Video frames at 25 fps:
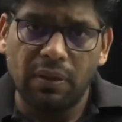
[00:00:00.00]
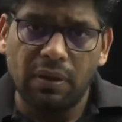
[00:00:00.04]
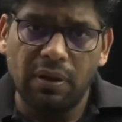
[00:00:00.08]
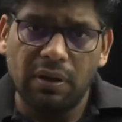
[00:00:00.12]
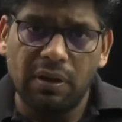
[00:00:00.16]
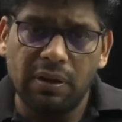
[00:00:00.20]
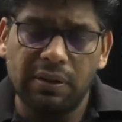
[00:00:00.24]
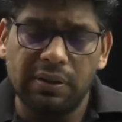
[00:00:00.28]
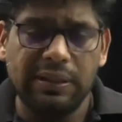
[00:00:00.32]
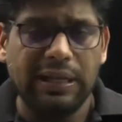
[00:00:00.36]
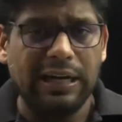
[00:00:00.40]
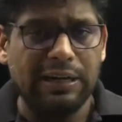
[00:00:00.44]

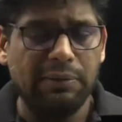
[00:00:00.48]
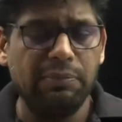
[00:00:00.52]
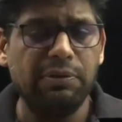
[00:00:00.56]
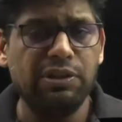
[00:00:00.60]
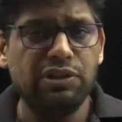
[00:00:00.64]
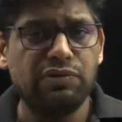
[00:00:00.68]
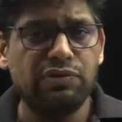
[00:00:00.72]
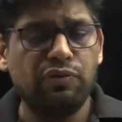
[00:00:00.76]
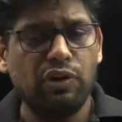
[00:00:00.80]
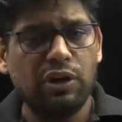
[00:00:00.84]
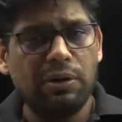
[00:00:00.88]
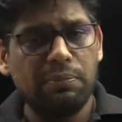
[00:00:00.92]
That
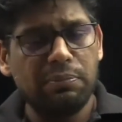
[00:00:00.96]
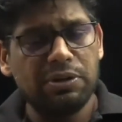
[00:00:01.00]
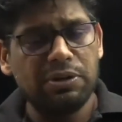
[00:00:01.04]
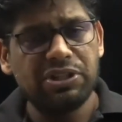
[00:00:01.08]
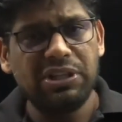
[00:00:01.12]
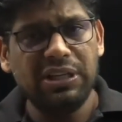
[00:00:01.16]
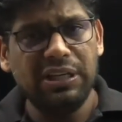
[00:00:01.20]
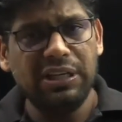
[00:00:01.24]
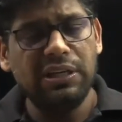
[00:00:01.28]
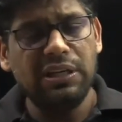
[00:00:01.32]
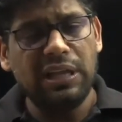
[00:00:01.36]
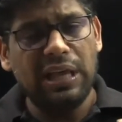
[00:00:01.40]
means for a
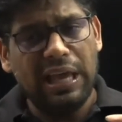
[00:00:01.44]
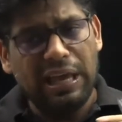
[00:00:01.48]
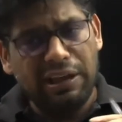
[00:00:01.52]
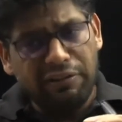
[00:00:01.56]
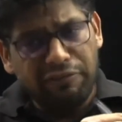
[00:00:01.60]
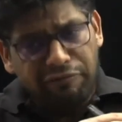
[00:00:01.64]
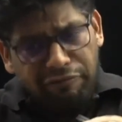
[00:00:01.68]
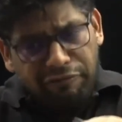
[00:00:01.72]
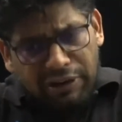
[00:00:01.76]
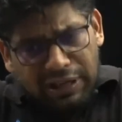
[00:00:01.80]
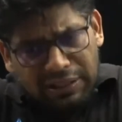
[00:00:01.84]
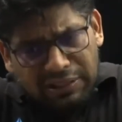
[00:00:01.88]
machine,
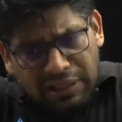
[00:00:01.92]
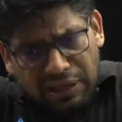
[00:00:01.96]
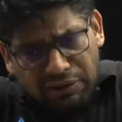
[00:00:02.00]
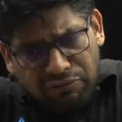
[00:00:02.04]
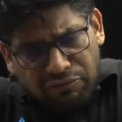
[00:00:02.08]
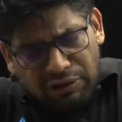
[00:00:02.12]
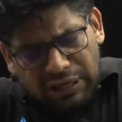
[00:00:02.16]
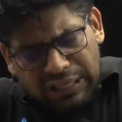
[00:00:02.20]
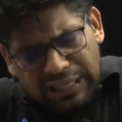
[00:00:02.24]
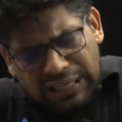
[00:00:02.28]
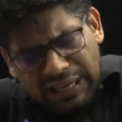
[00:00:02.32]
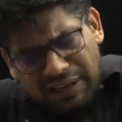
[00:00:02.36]
everything,
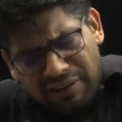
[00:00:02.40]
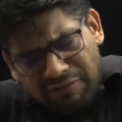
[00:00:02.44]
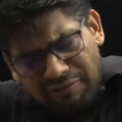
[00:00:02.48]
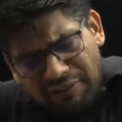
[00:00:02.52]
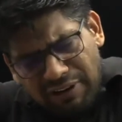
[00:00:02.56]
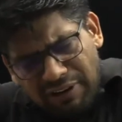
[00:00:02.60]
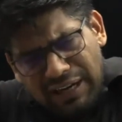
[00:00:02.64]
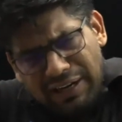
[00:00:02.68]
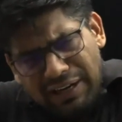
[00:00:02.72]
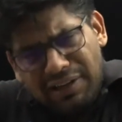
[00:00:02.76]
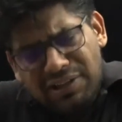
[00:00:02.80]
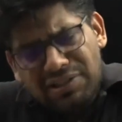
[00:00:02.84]

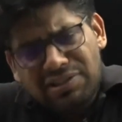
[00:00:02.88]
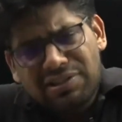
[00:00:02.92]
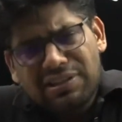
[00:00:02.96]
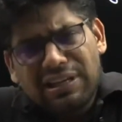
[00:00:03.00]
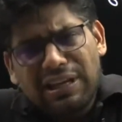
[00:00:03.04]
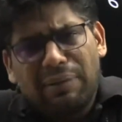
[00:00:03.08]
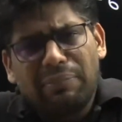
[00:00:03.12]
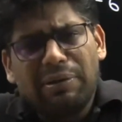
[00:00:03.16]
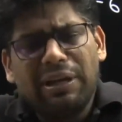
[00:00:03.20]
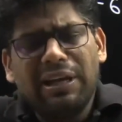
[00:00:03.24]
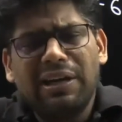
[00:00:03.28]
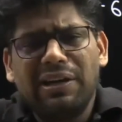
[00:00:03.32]
whatever it is
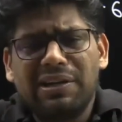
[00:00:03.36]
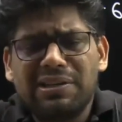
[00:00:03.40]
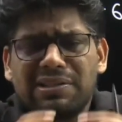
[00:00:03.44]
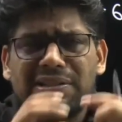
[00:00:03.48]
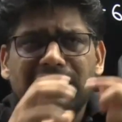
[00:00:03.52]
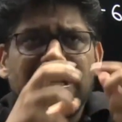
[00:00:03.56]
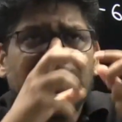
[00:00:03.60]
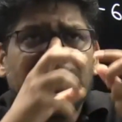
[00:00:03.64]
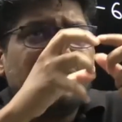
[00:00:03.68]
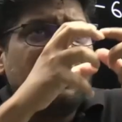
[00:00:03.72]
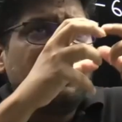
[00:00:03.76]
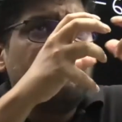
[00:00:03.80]
coming, it is
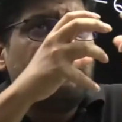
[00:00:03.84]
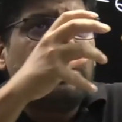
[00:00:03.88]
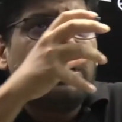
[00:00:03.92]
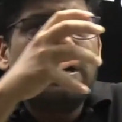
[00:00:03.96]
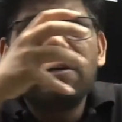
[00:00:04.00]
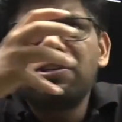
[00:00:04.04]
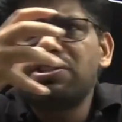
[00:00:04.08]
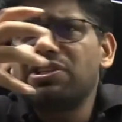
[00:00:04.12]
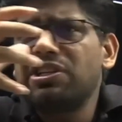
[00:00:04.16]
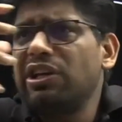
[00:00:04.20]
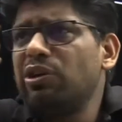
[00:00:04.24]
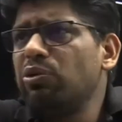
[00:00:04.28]
nothing
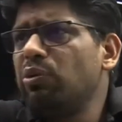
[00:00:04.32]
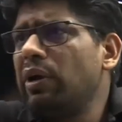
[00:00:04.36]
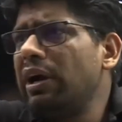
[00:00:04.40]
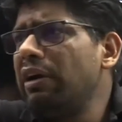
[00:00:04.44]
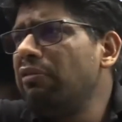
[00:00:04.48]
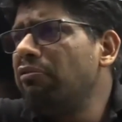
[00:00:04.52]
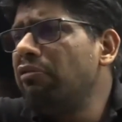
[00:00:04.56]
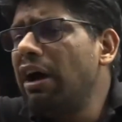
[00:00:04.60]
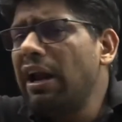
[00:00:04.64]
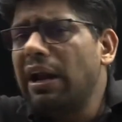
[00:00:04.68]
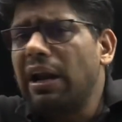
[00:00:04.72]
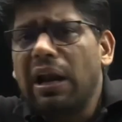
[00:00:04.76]
but 0
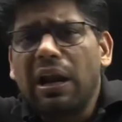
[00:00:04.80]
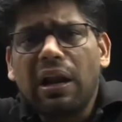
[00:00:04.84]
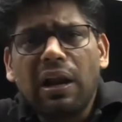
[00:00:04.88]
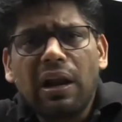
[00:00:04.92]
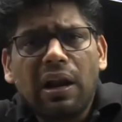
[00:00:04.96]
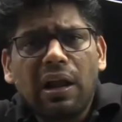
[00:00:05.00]
and 1.